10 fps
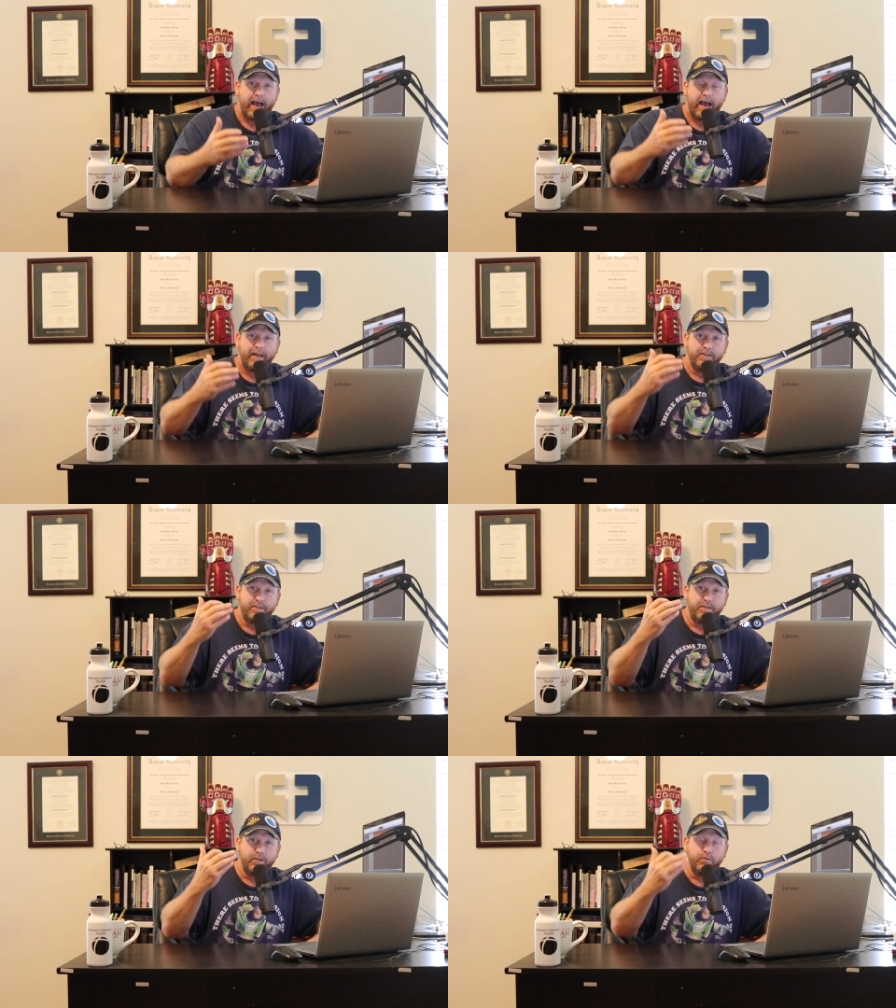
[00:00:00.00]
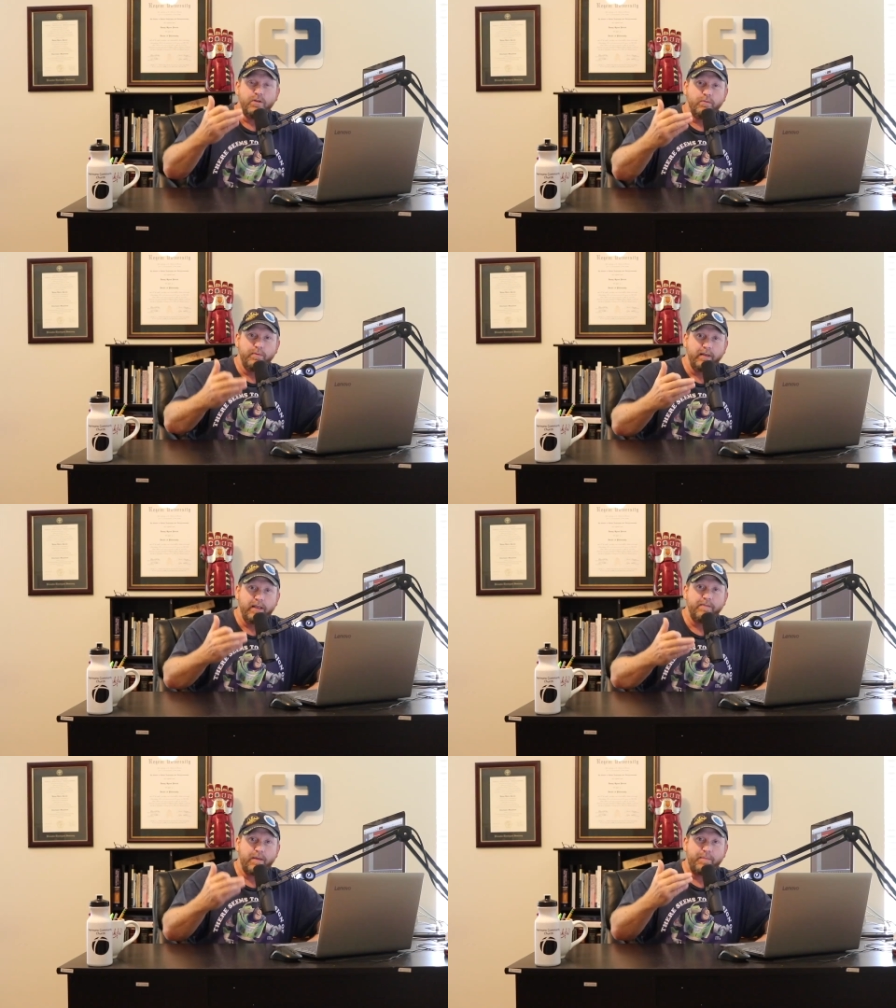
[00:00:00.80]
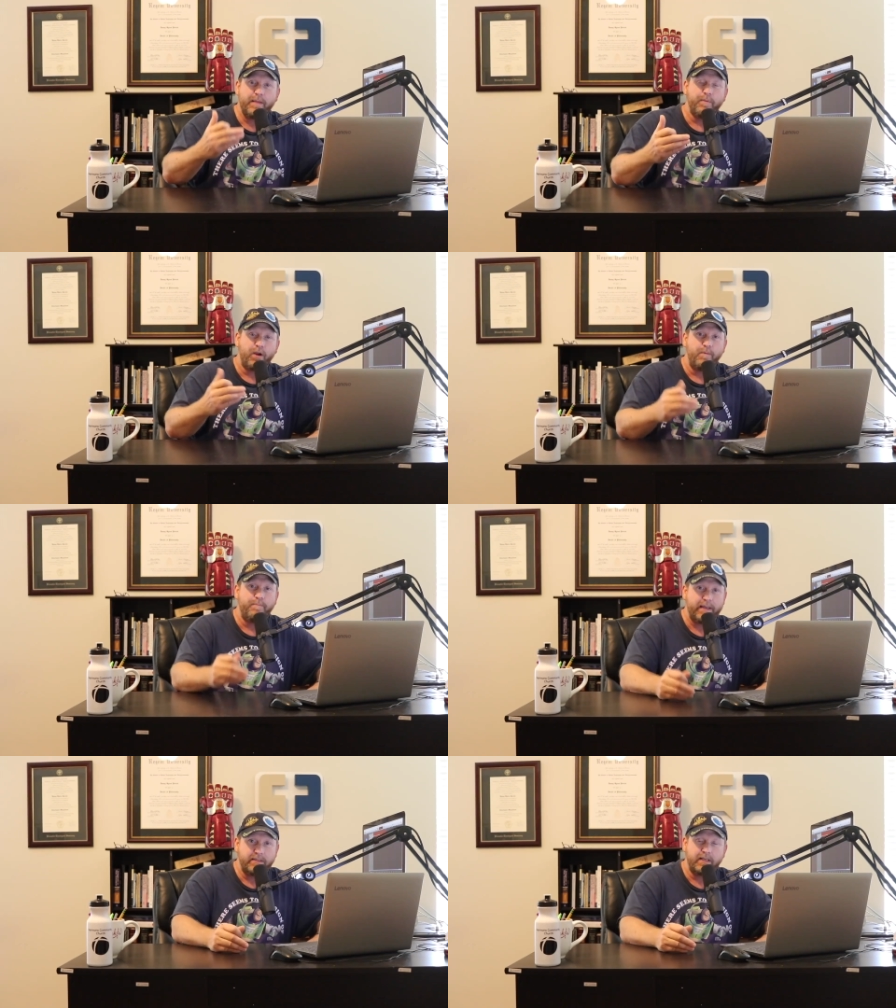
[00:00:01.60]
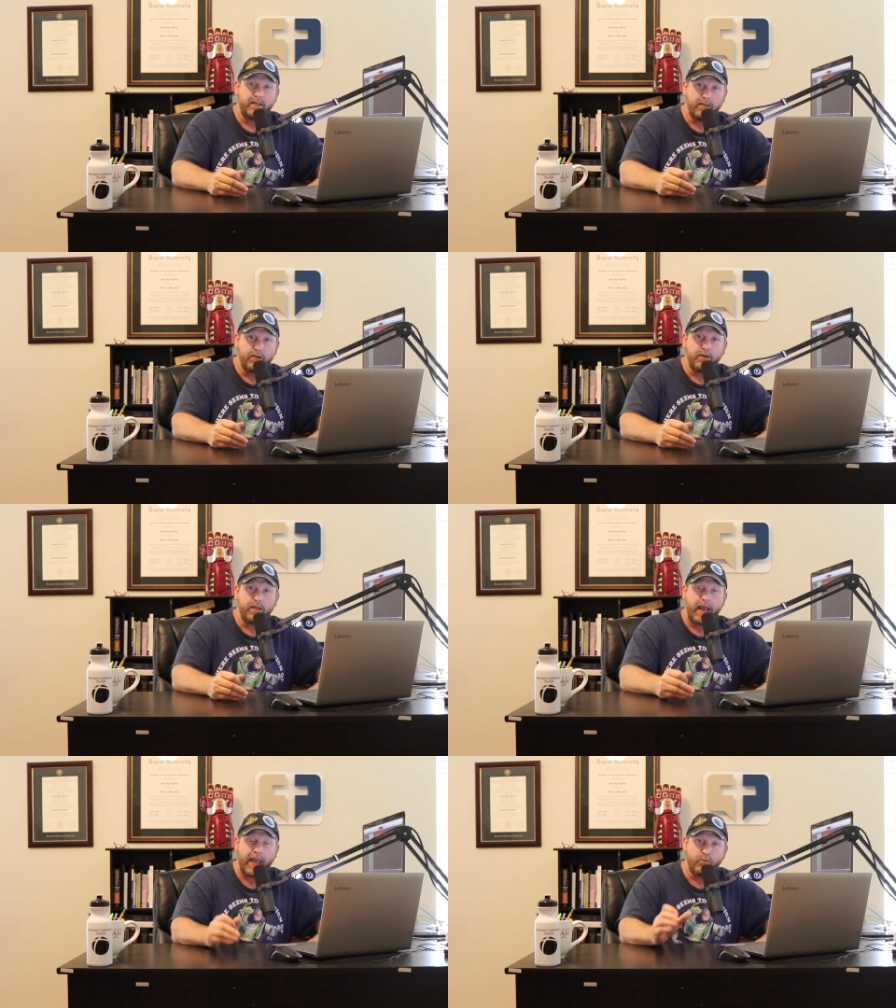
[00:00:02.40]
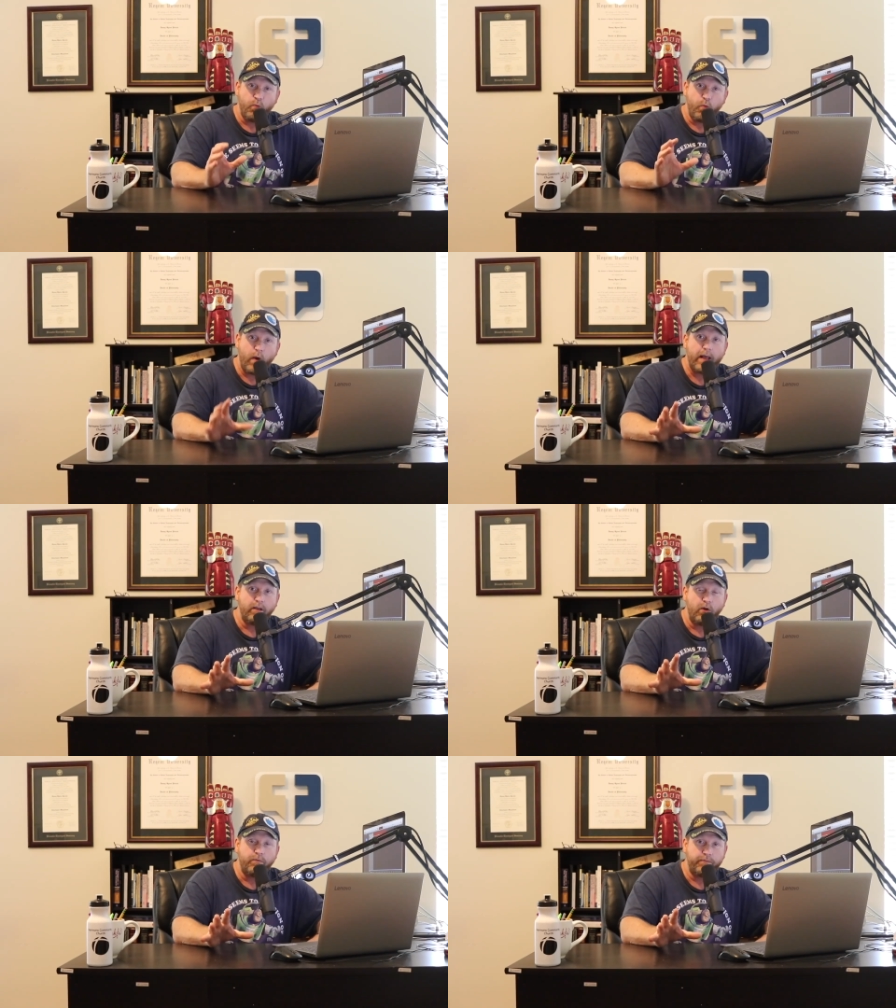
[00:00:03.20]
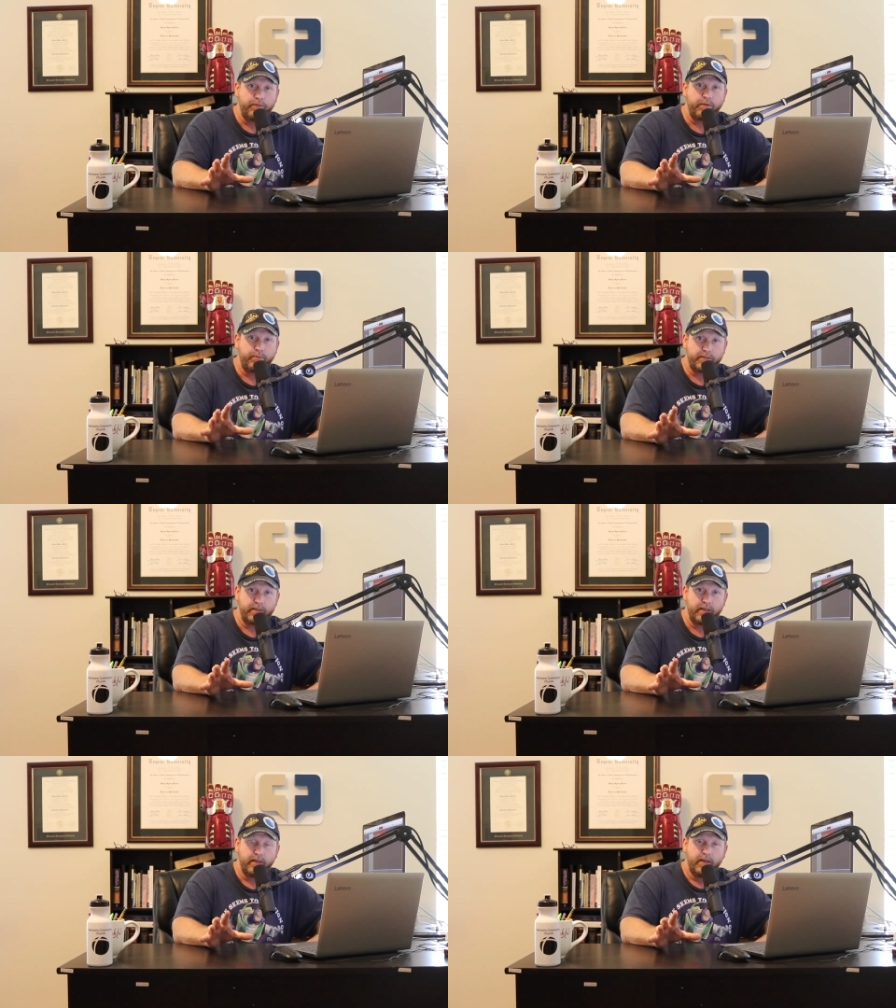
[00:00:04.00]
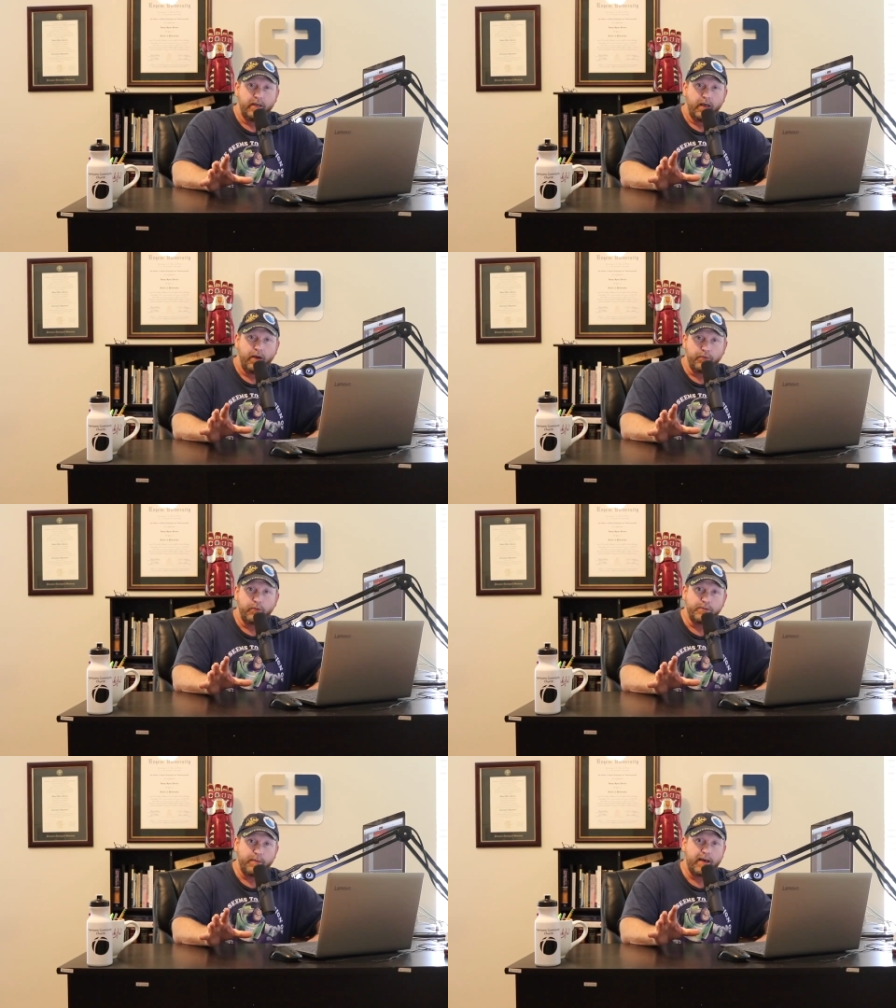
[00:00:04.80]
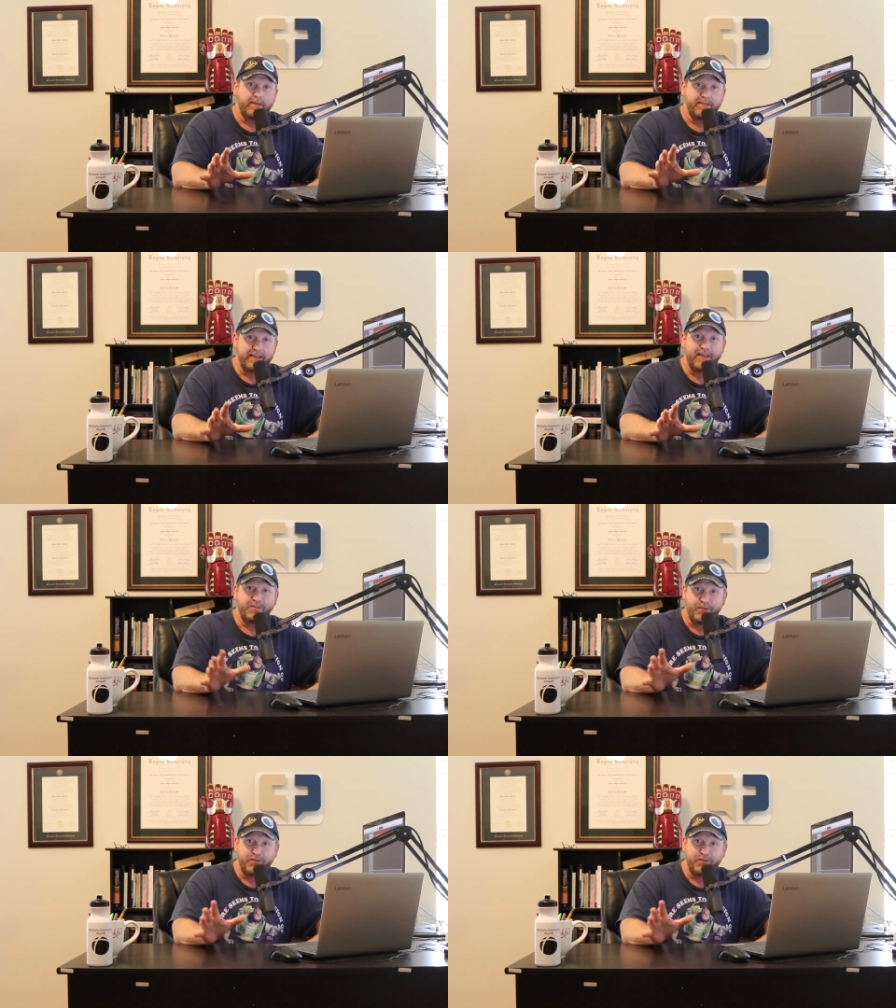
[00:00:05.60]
Uh, do you believe that people are basically good? And well over 50% of the respondents